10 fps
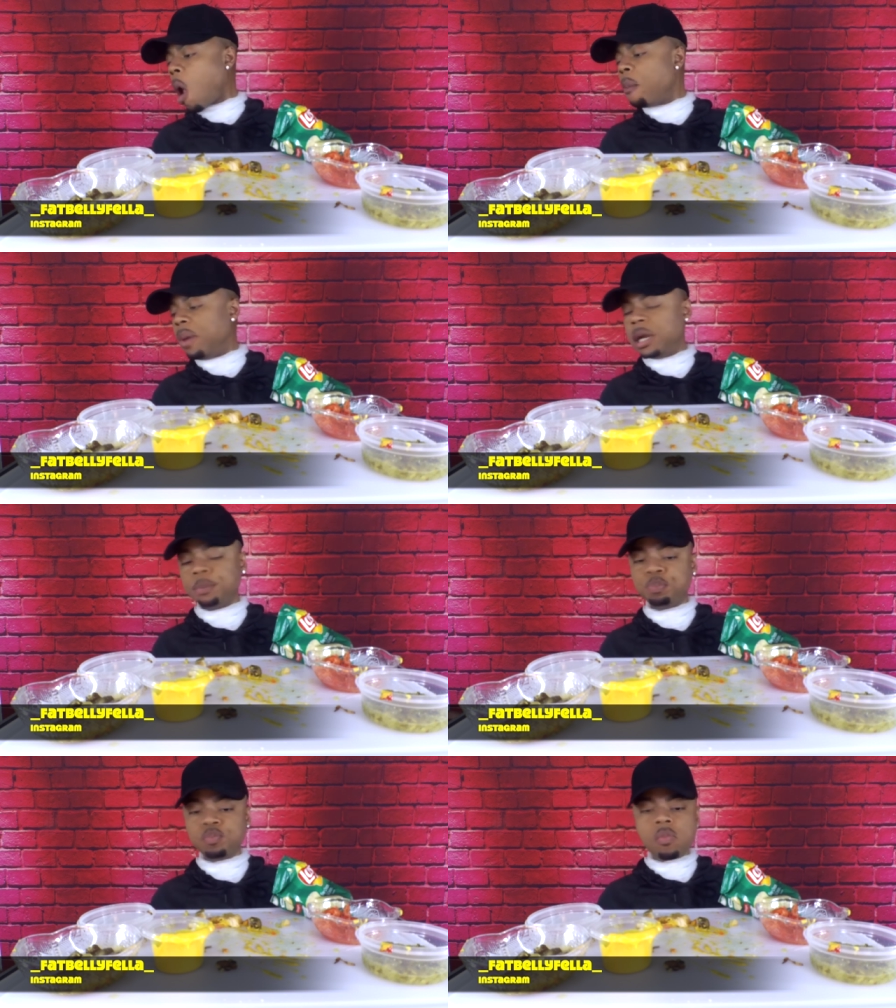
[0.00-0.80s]

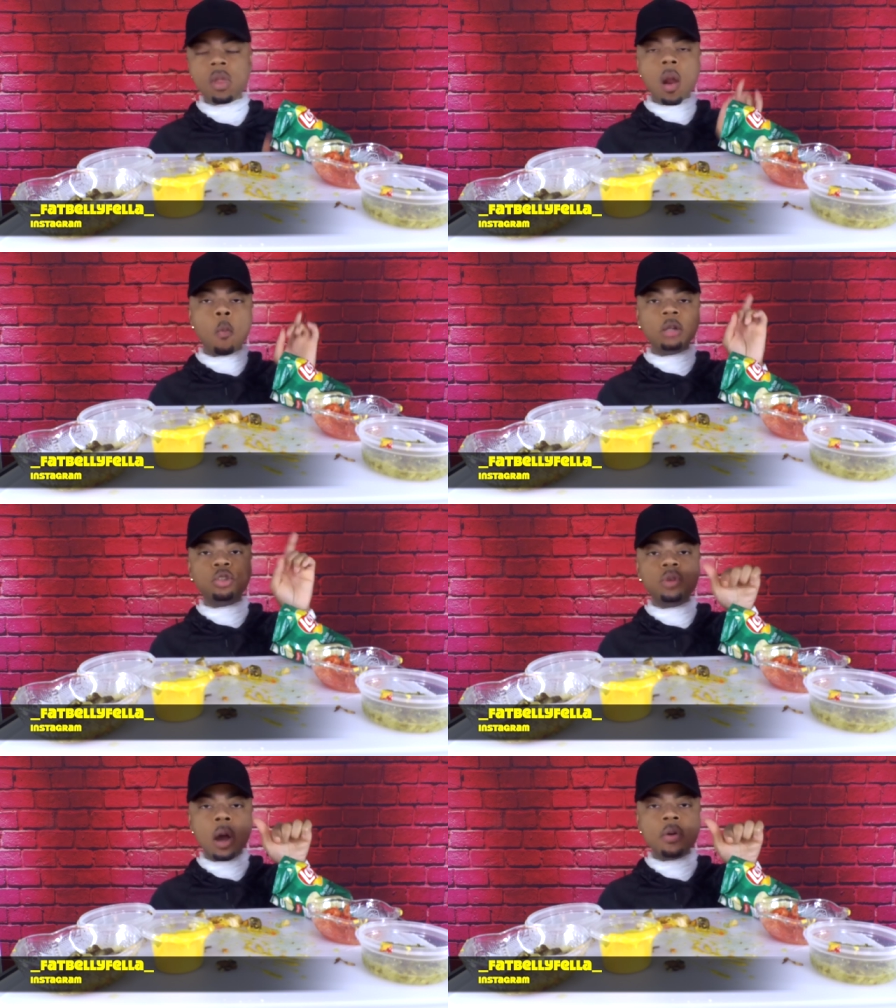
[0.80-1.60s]
But what
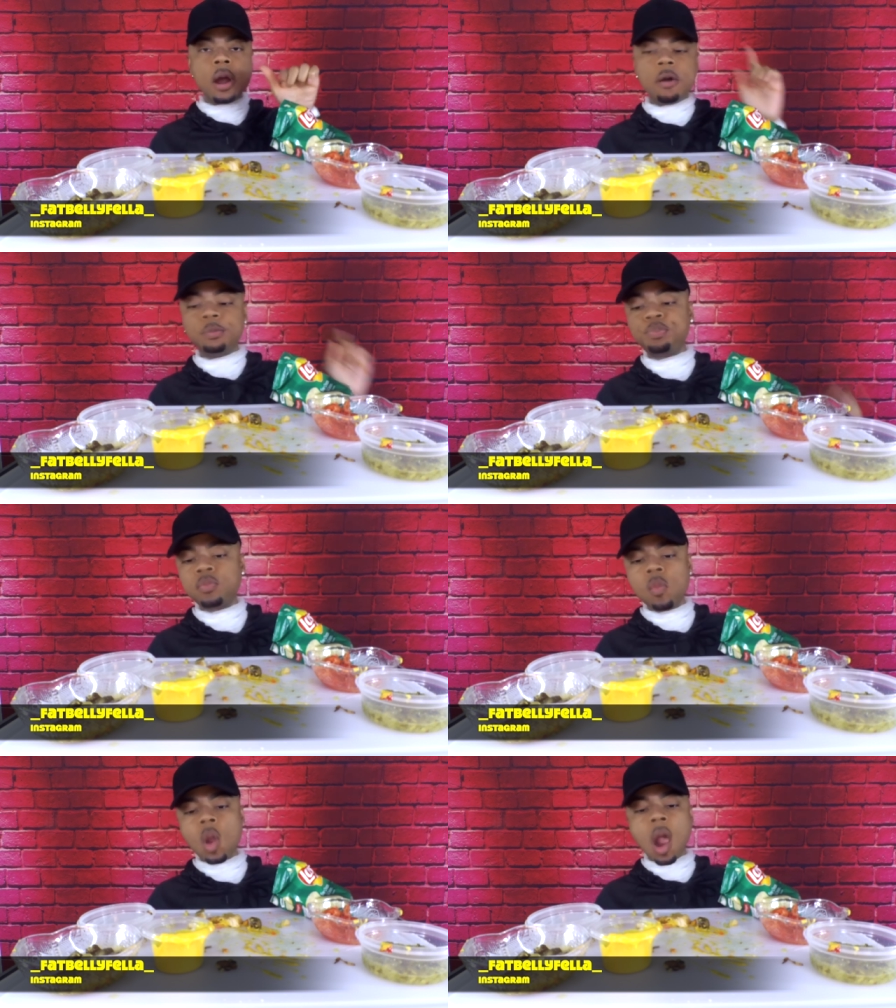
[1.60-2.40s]
you don't know
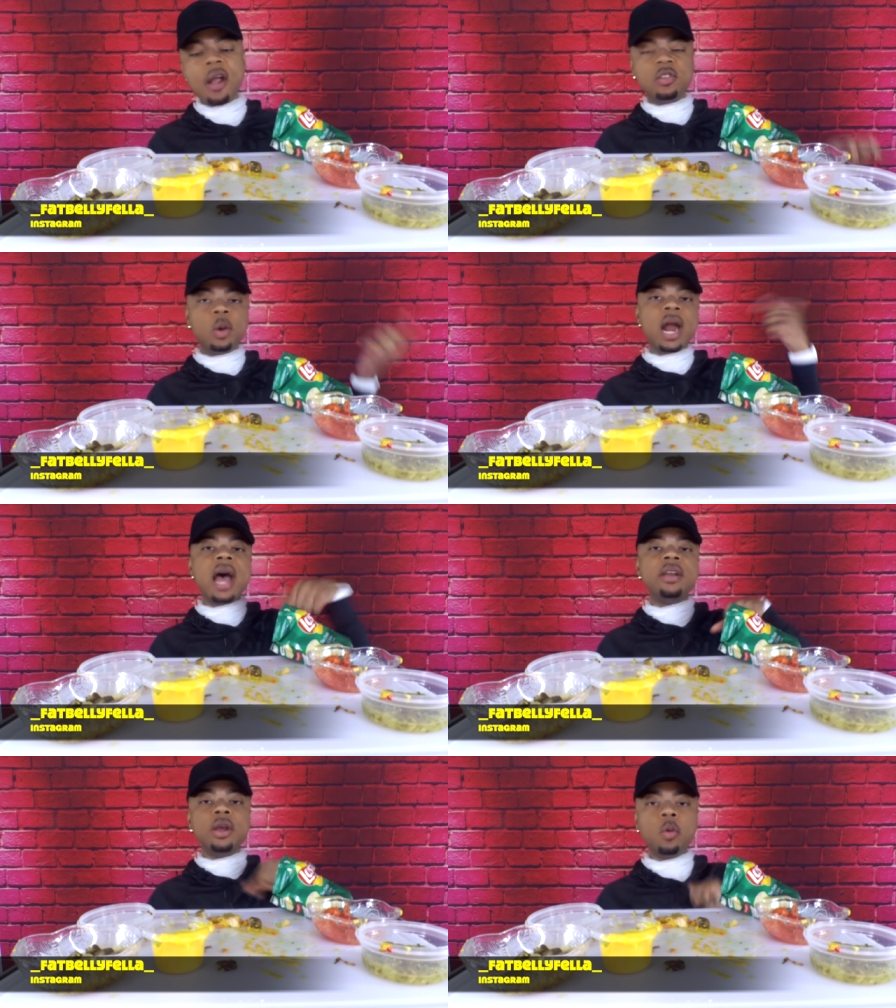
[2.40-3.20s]
is what
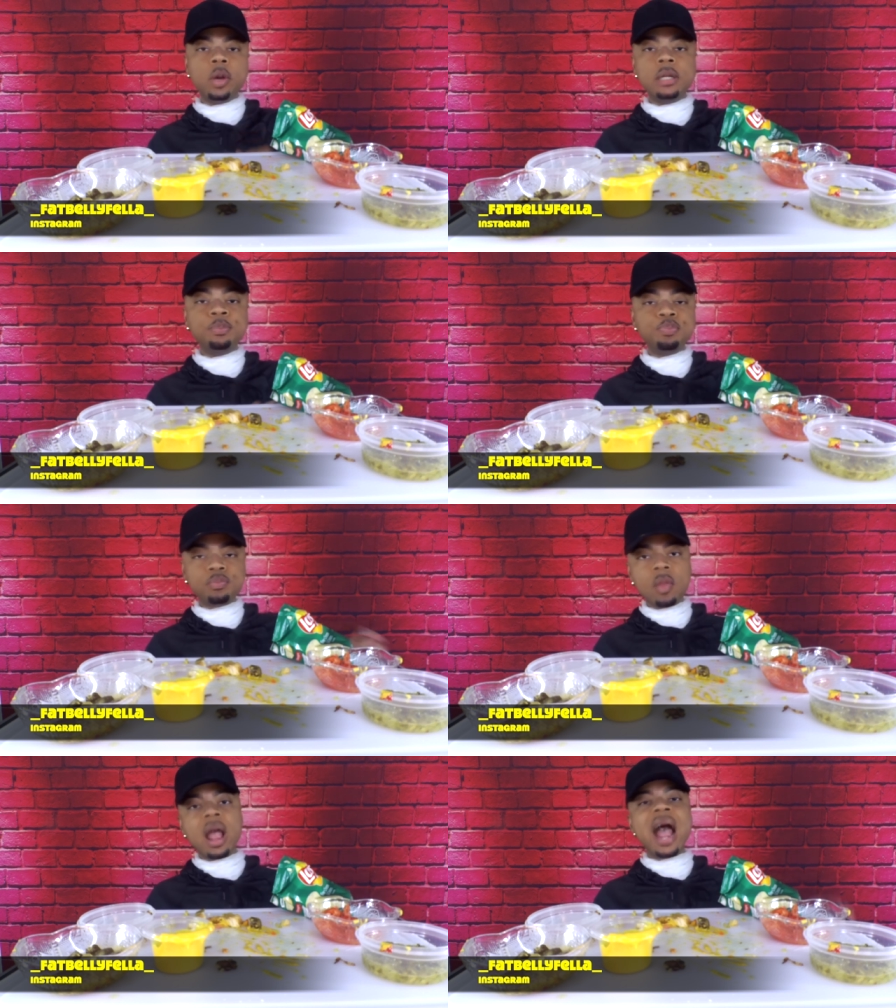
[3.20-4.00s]
I deal with
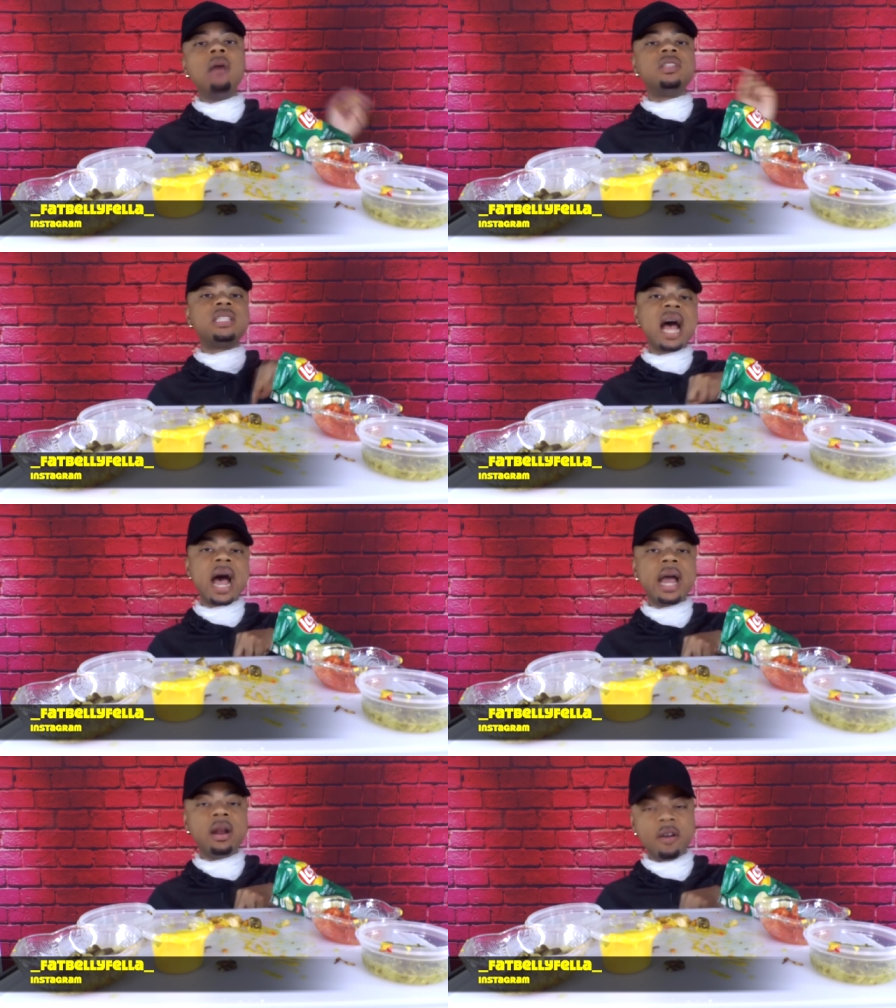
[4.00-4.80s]

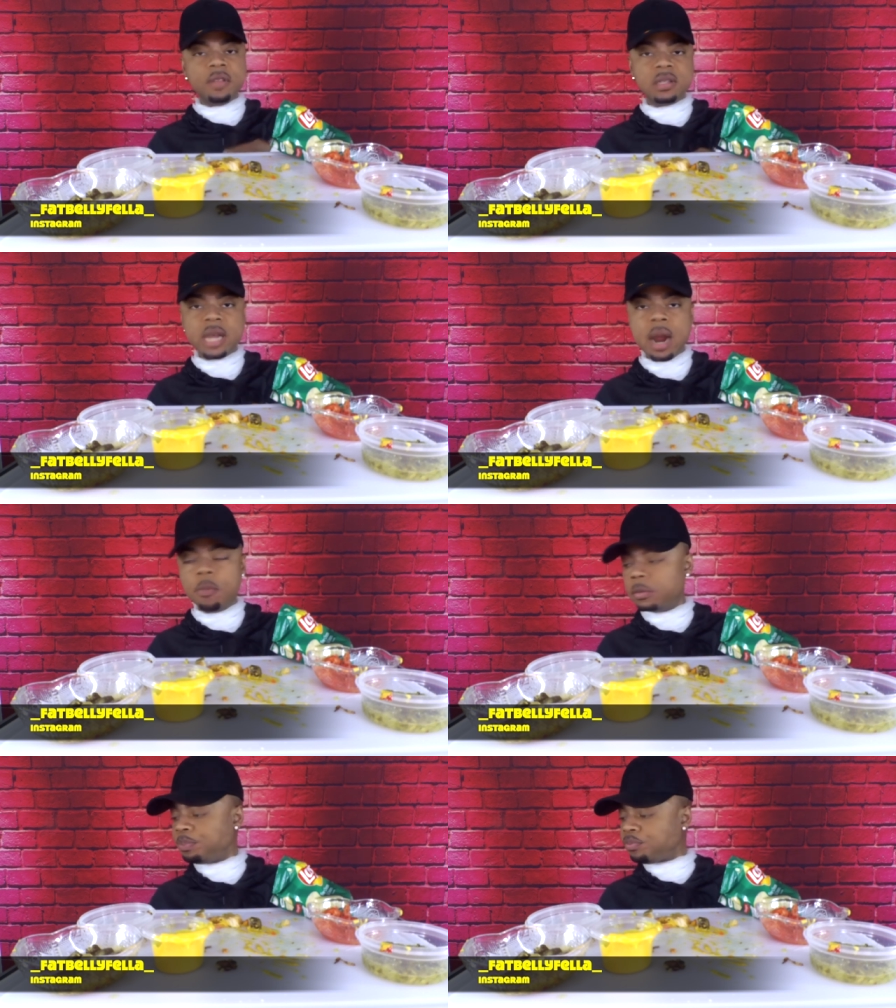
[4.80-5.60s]
outside of this
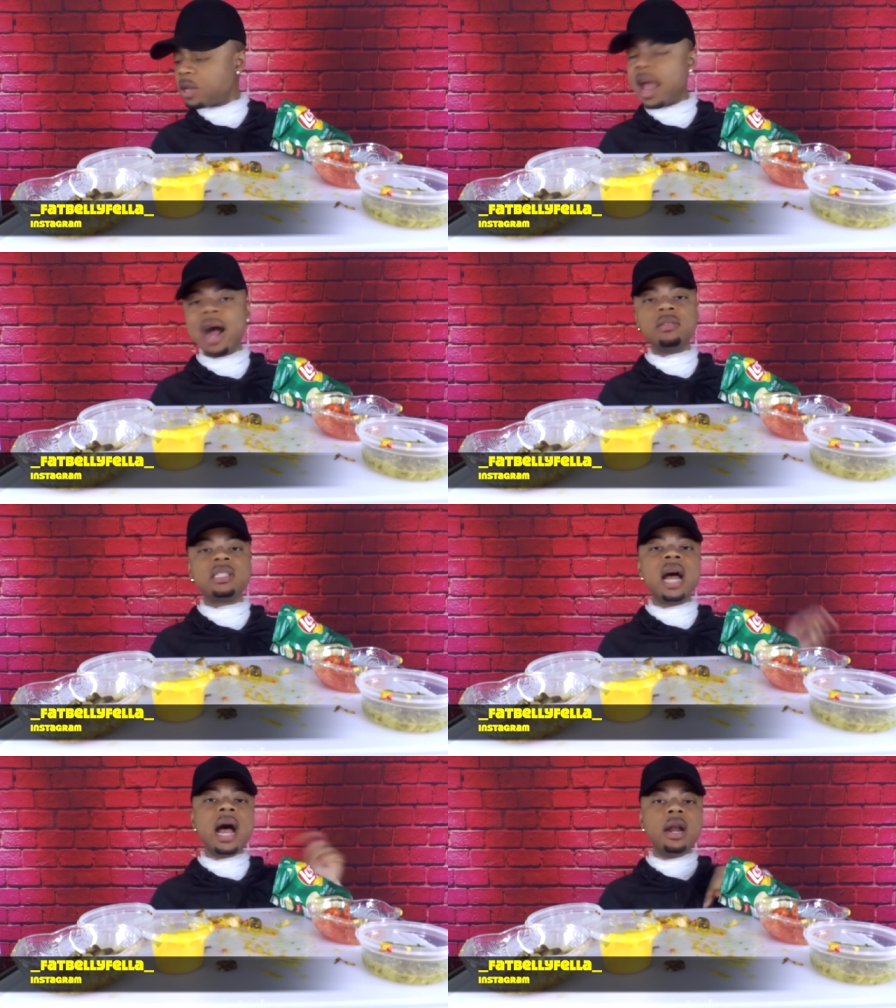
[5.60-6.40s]
camera,
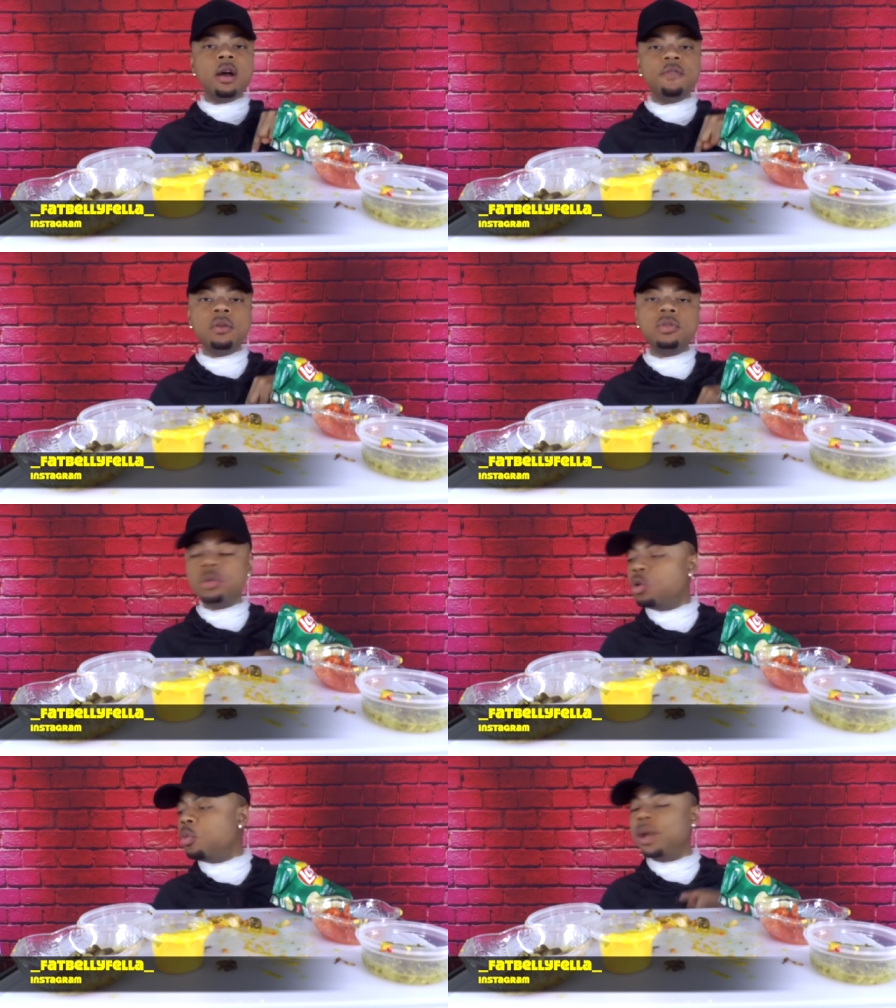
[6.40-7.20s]
outside of
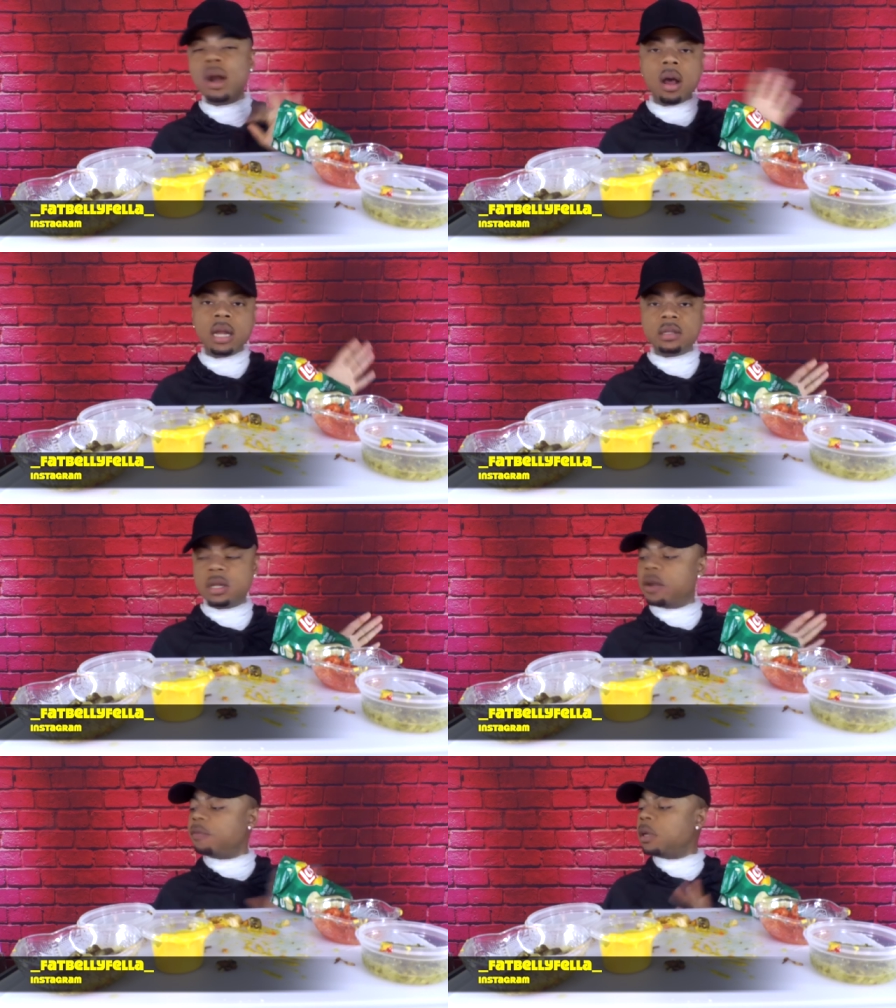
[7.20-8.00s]
YouTube and all that
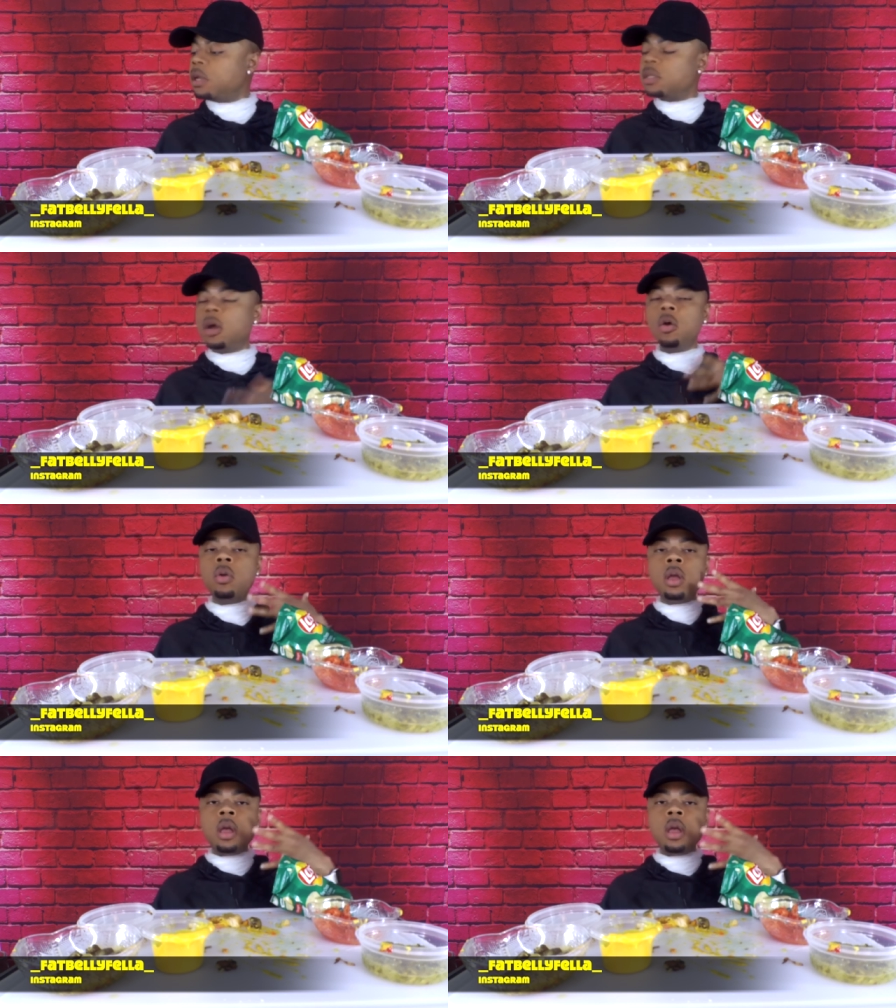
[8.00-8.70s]
stuff. So